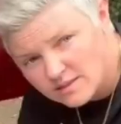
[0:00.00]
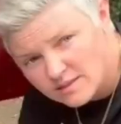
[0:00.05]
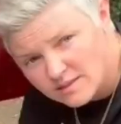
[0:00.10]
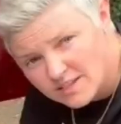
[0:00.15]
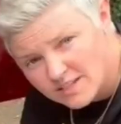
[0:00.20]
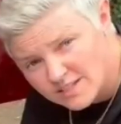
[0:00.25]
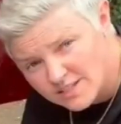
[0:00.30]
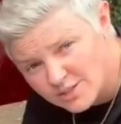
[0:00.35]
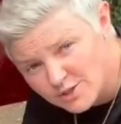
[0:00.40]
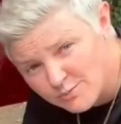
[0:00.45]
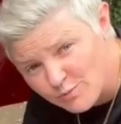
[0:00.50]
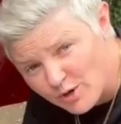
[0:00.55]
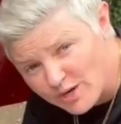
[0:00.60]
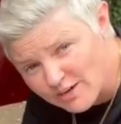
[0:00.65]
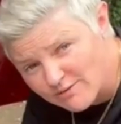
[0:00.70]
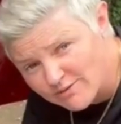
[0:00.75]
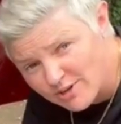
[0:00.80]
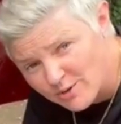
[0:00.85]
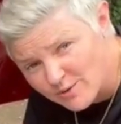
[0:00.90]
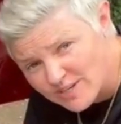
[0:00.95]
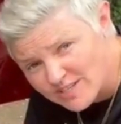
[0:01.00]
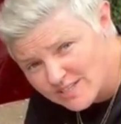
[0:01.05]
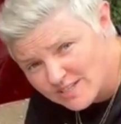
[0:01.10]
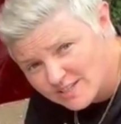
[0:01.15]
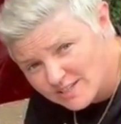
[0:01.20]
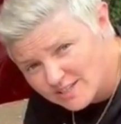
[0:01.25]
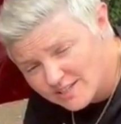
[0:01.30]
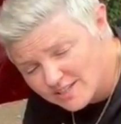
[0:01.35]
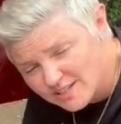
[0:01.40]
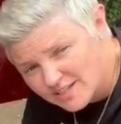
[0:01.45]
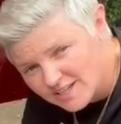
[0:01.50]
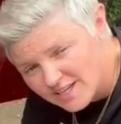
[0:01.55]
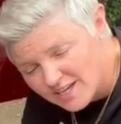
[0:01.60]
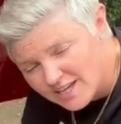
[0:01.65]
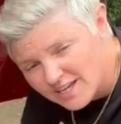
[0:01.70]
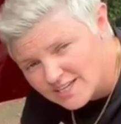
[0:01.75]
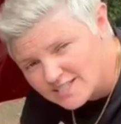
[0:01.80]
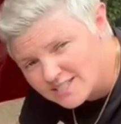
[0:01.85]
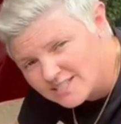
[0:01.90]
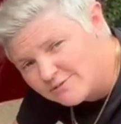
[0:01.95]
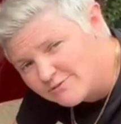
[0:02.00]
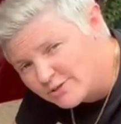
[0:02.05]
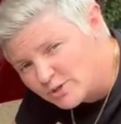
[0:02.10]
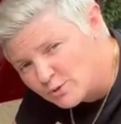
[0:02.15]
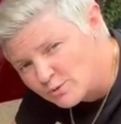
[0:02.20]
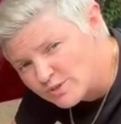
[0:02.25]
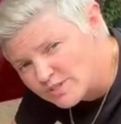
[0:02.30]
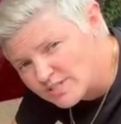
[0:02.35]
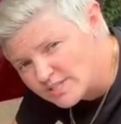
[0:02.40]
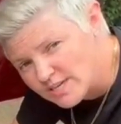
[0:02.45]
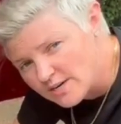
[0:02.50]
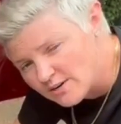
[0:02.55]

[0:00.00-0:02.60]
This is your brake fluid. It's difficult to see